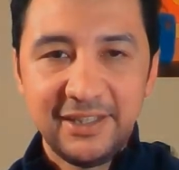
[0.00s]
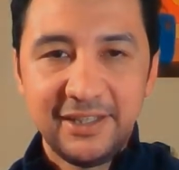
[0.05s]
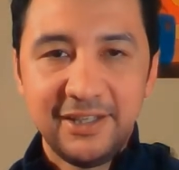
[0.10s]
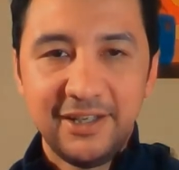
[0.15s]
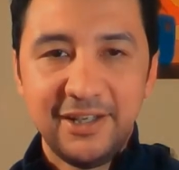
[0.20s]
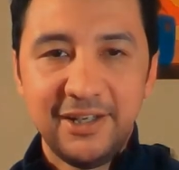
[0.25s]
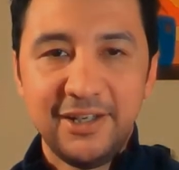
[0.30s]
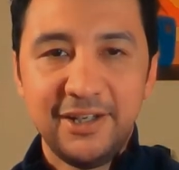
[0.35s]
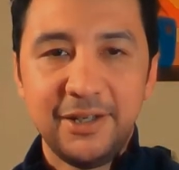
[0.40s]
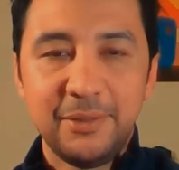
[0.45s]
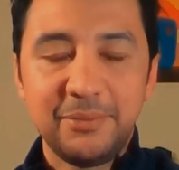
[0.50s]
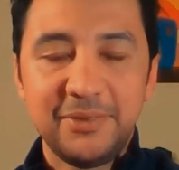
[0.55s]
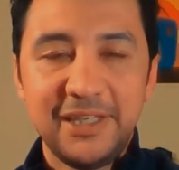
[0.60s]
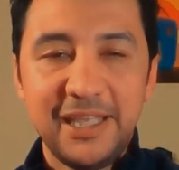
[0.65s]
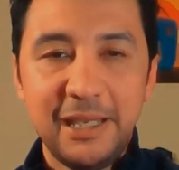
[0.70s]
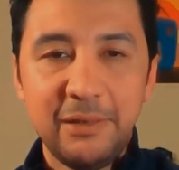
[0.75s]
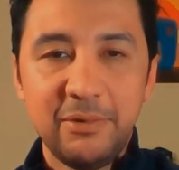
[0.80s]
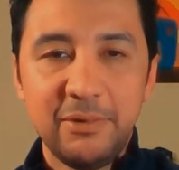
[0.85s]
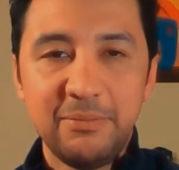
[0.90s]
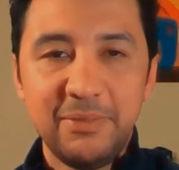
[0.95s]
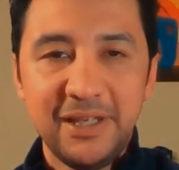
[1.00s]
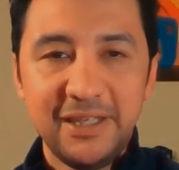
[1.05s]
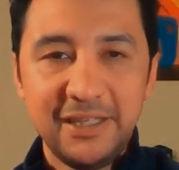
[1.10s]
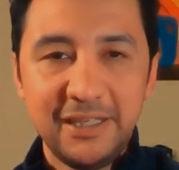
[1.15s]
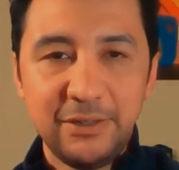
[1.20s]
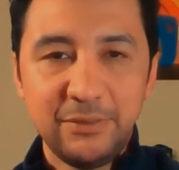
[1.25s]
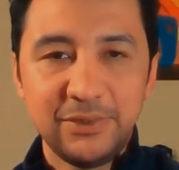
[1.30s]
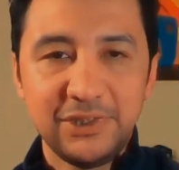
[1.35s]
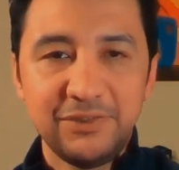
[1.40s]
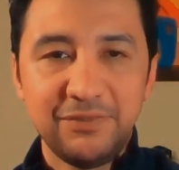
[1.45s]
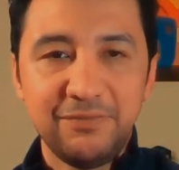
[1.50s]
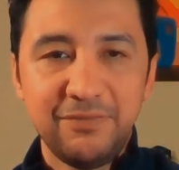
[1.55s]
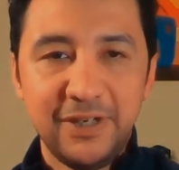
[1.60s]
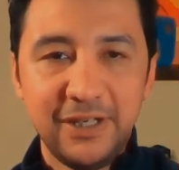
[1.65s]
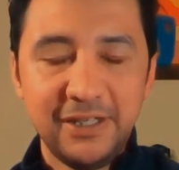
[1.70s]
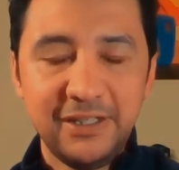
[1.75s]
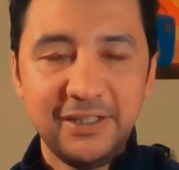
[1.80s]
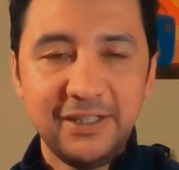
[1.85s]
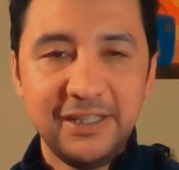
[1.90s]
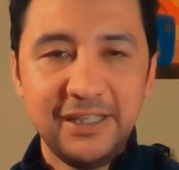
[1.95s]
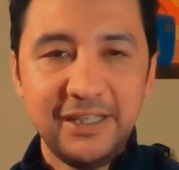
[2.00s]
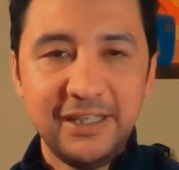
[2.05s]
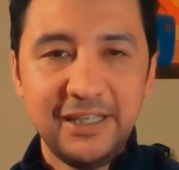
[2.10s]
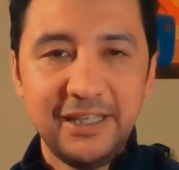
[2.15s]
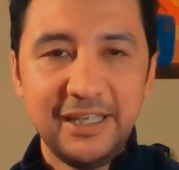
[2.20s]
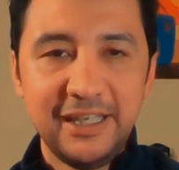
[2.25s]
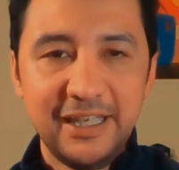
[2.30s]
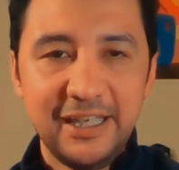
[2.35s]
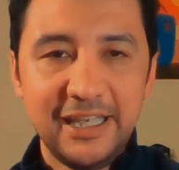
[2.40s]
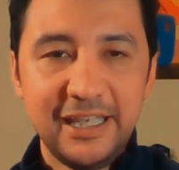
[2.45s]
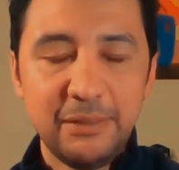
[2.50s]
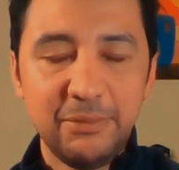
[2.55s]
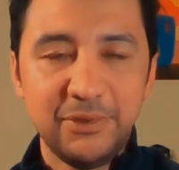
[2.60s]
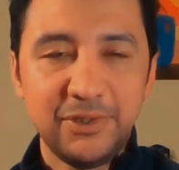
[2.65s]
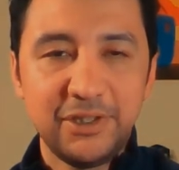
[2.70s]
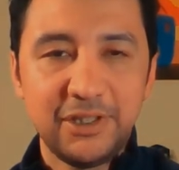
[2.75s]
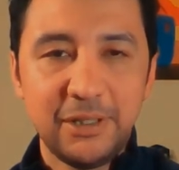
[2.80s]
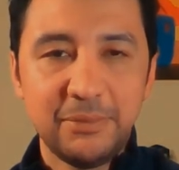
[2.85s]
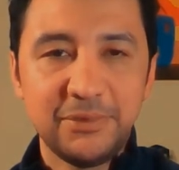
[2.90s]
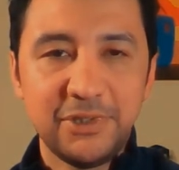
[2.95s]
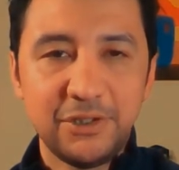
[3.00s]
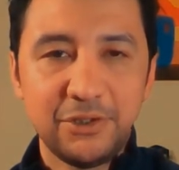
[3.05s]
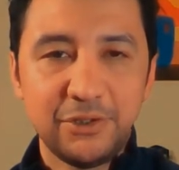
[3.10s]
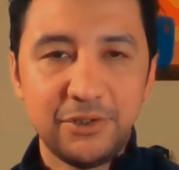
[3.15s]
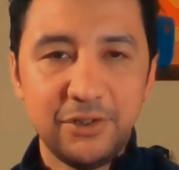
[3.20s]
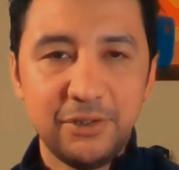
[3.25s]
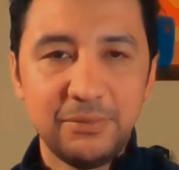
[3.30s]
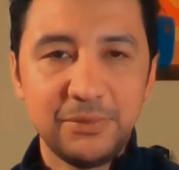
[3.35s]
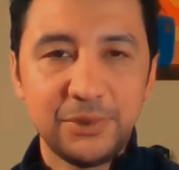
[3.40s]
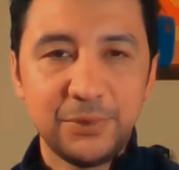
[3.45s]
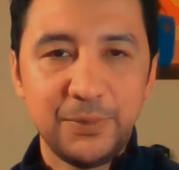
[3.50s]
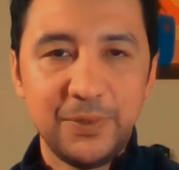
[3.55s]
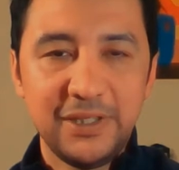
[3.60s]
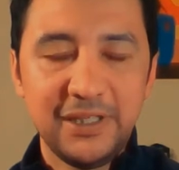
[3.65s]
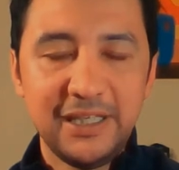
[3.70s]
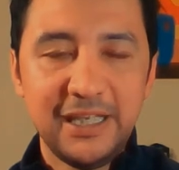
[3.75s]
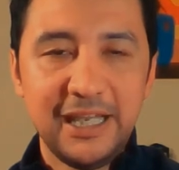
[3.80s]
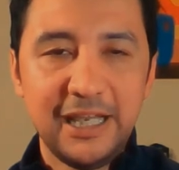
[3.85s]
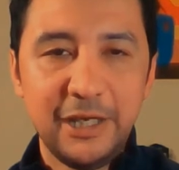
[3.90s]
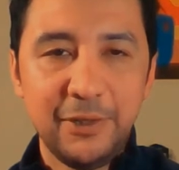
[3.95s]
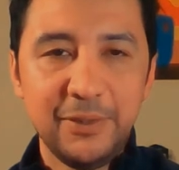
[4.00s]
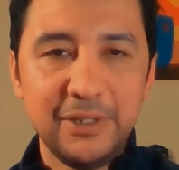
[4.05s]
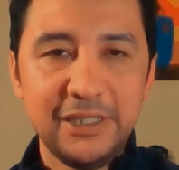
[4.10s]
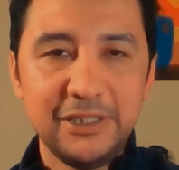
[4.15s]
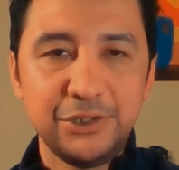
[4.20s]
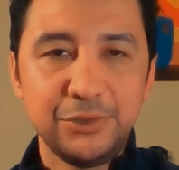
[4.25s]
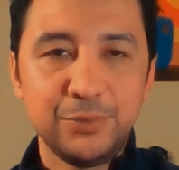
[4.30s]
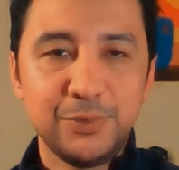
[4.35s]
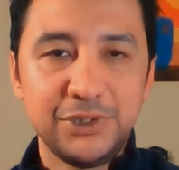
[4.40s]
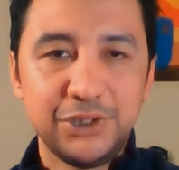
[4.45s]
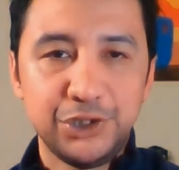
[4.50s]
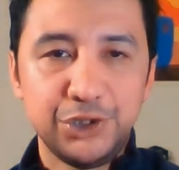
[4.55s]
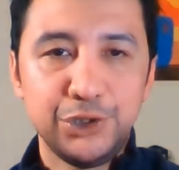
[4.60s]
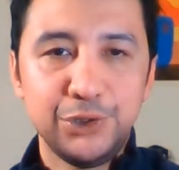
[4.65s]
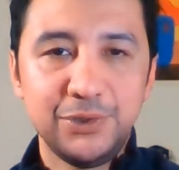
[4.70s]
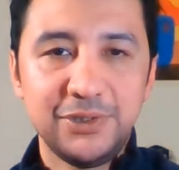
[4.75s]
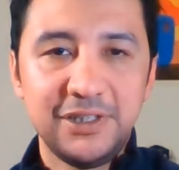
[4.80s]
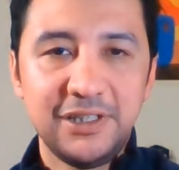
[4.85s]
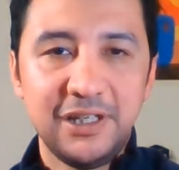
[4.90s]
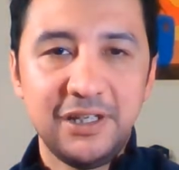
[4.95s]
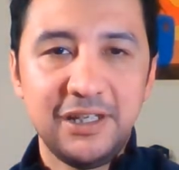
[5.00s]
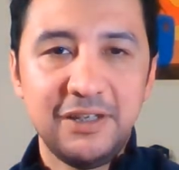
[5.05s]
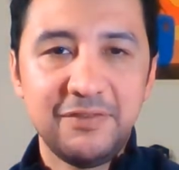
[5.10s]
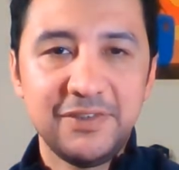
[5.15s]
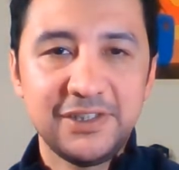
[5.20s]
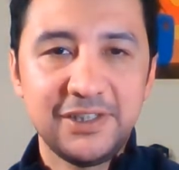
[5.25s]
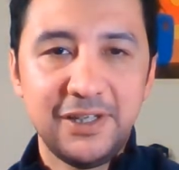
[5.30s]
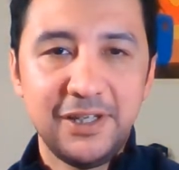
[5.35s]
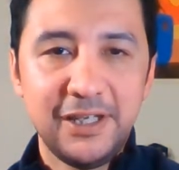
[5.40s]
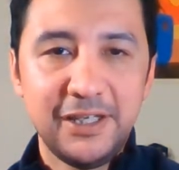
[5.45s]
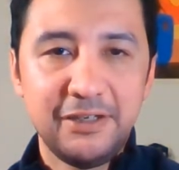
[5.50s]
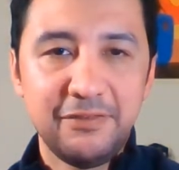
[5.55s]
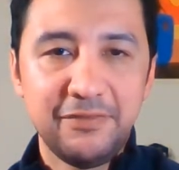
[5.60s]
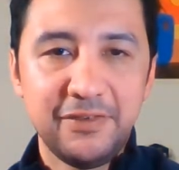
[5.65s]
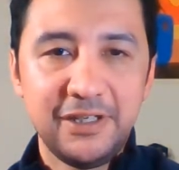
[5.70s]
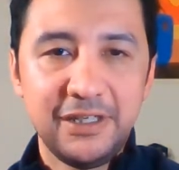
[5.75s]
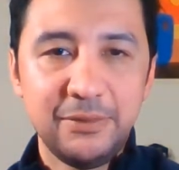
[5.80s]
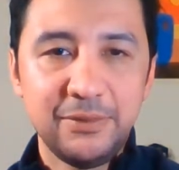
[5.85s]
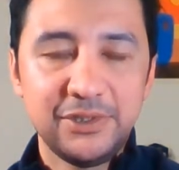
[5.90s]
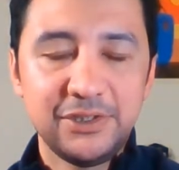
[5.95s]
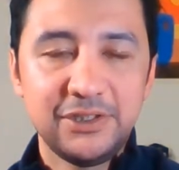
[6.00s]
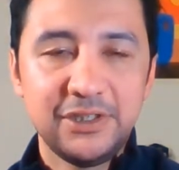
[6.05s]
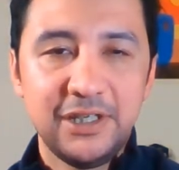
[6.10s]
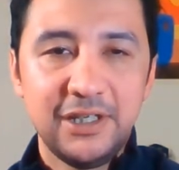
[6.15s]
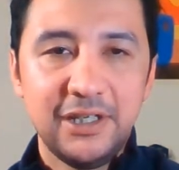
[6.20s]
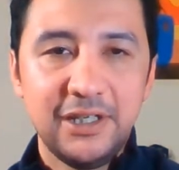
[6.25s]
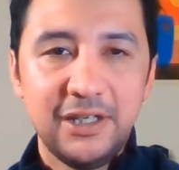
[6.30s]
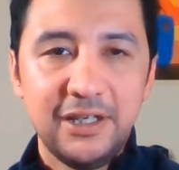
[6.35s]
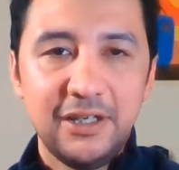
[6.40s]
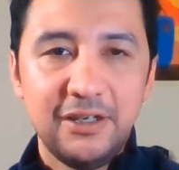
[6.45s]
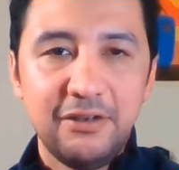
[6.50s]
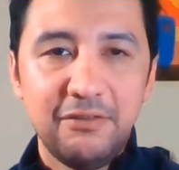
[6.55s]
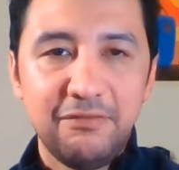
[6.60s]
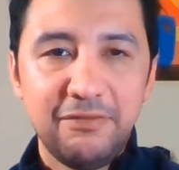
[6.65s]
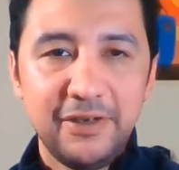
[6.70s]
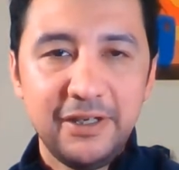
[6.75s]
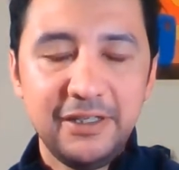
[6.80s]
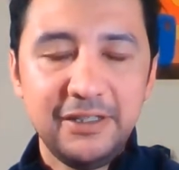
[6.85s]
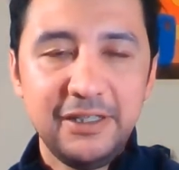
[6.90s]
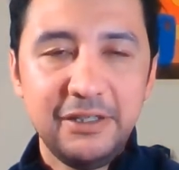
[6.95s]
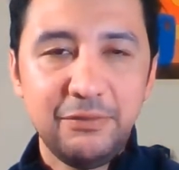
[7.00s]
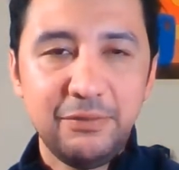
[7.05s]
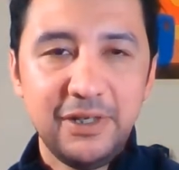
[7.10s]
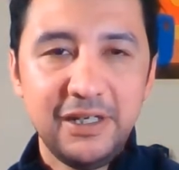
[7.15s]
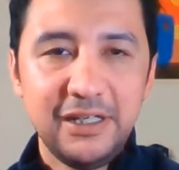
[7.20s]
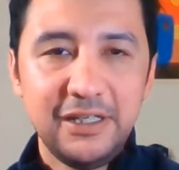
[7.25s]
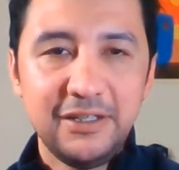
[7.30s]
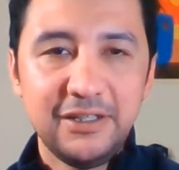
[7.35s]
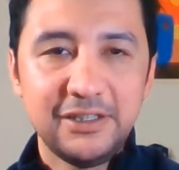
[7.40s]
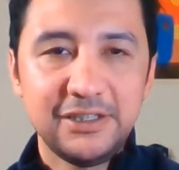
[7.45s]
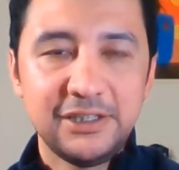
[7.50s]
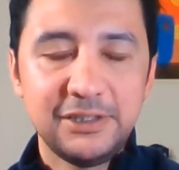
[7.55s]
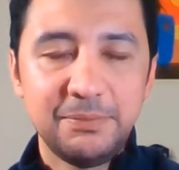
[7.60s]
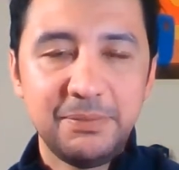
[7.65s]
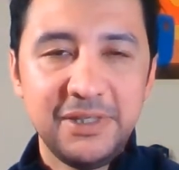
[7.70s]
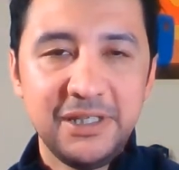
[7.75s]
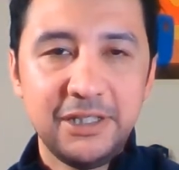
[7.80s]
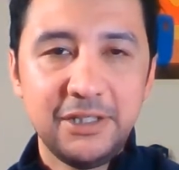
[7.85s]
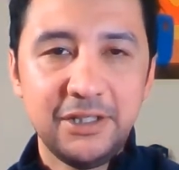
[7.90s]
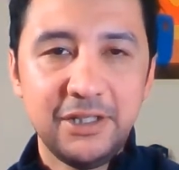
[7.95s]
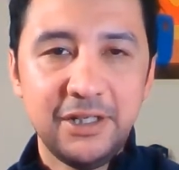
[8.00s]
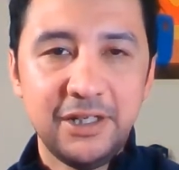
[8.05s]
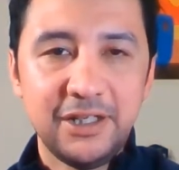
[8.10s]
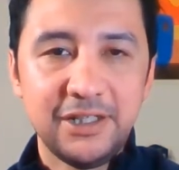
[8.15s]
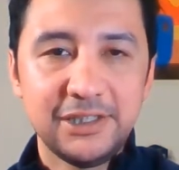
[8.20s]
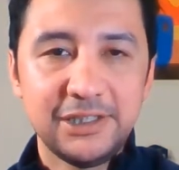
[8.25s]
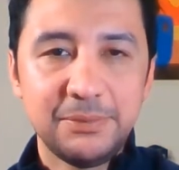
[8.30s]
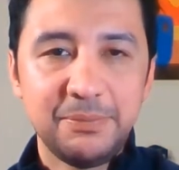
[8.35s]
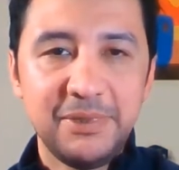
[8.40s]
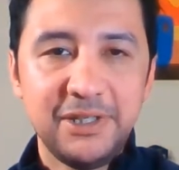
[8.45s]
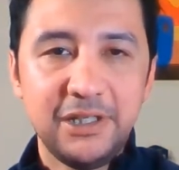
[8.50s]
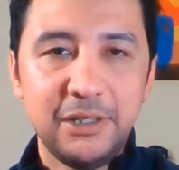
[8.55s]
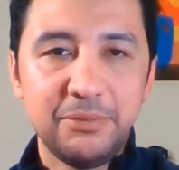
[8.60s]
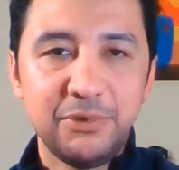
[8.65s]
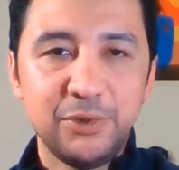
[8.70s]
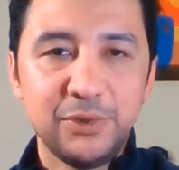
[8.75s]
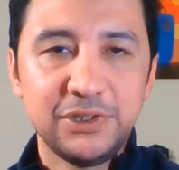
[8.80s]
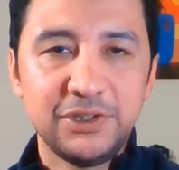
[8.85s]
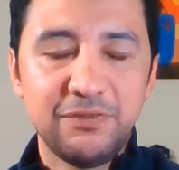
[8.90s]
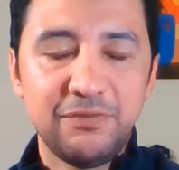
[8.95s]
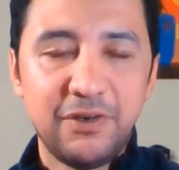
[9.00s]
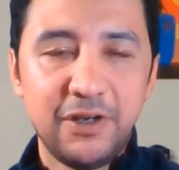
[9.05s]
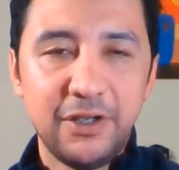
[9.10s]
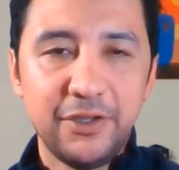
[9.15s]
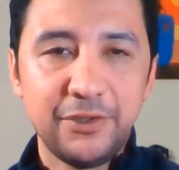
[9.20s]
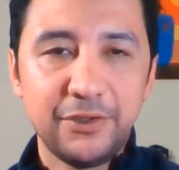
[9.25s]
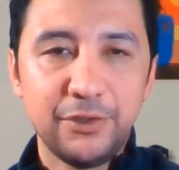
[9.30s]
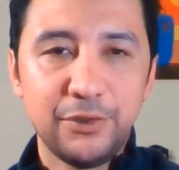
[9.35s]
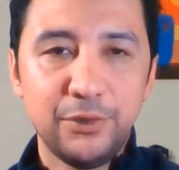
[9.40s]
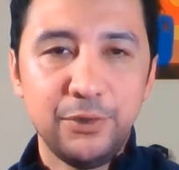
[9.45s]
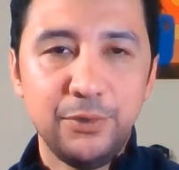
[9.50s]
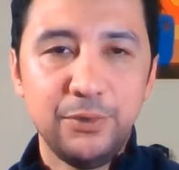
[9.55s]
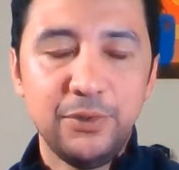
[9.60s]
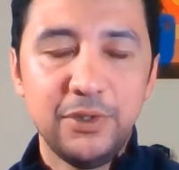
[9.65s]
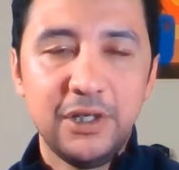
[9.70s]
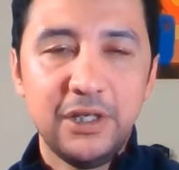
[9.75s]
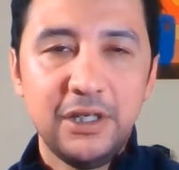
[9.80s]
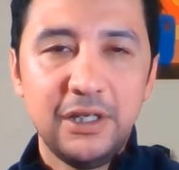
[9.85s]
Cameron by the end was finally able to come to terms with how he was choosing to live his life, and he was finally ready to speak up to father, who